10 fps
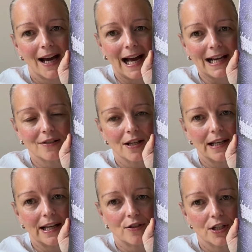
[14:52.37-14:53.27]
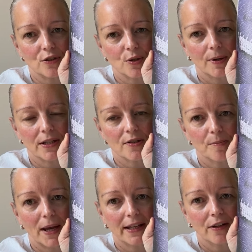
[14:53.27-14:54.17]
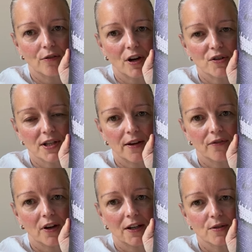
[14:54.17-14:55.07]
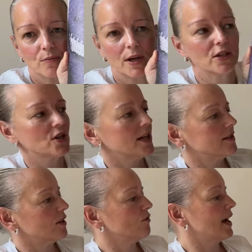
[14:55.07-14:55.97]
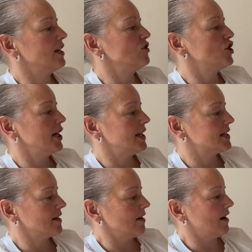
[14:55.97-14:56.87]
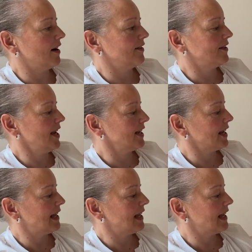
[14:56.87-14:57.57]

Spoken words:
add an edging to it to make it crochet-fied, which is a great cheat, I think.